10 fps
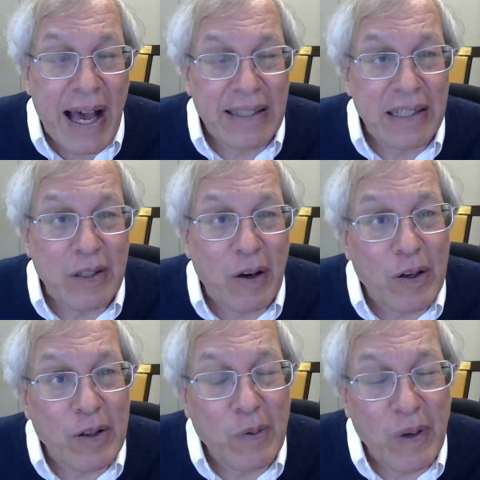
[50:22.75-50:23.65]
I think the
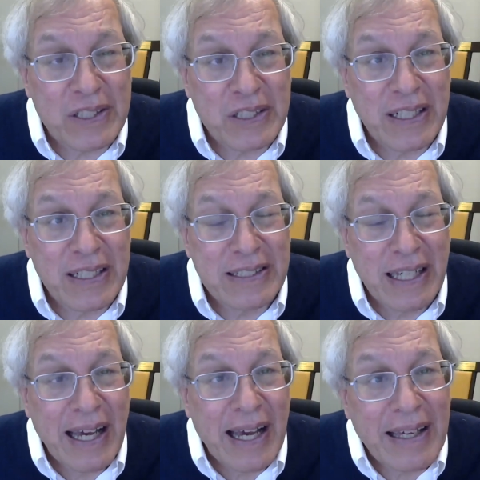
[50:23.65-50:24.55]
harder question is
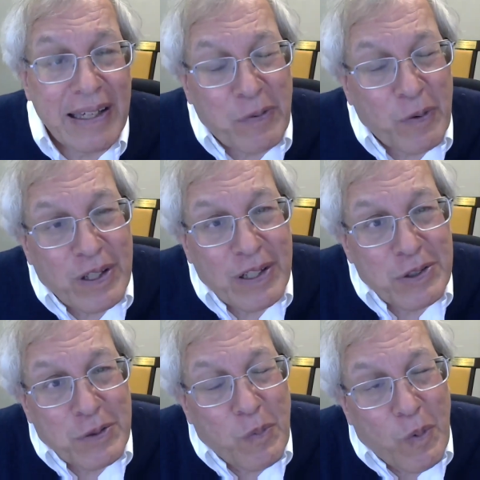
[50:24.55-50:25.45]
if we're going
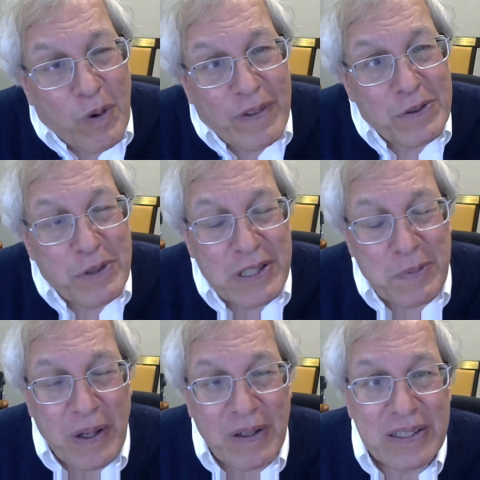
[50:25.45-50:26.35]
to do more than
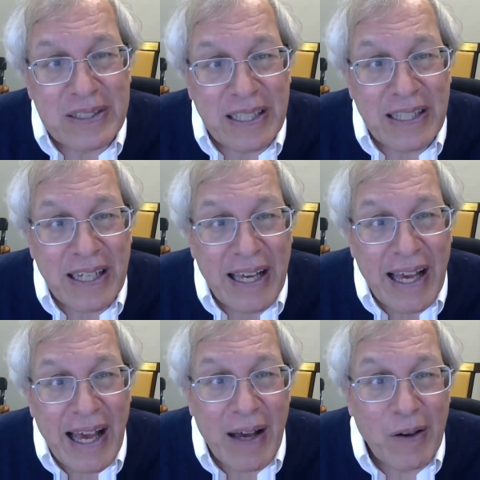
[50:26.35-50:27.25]
transparency,
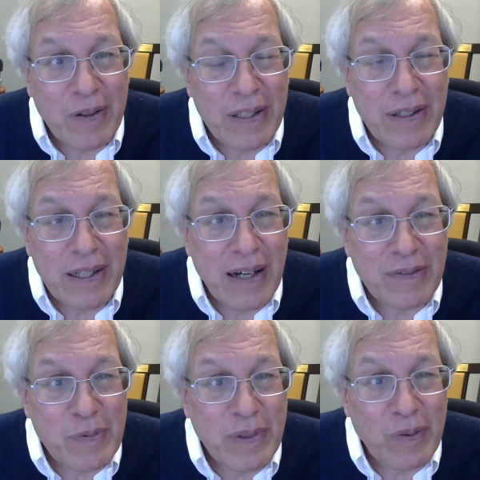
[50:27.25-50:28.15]
how can the
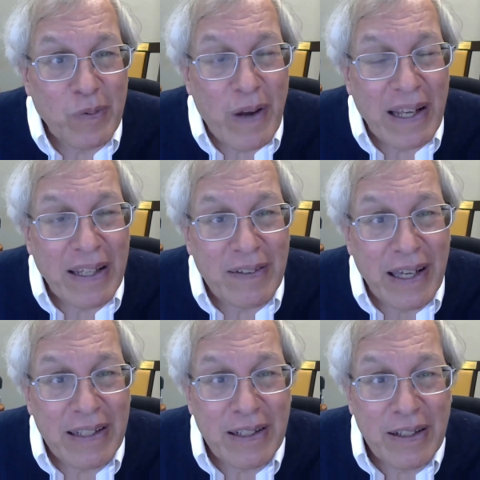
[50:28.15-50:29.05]
government
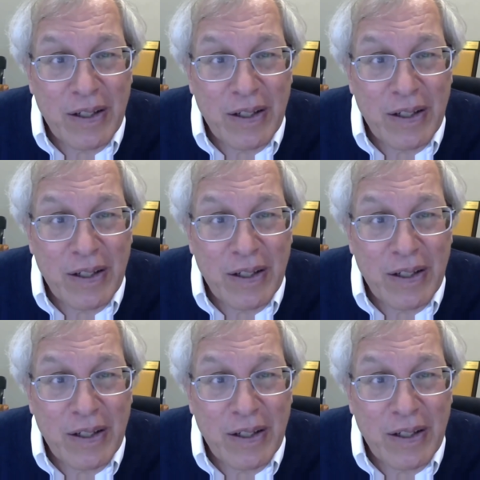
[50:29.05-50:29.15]
regulate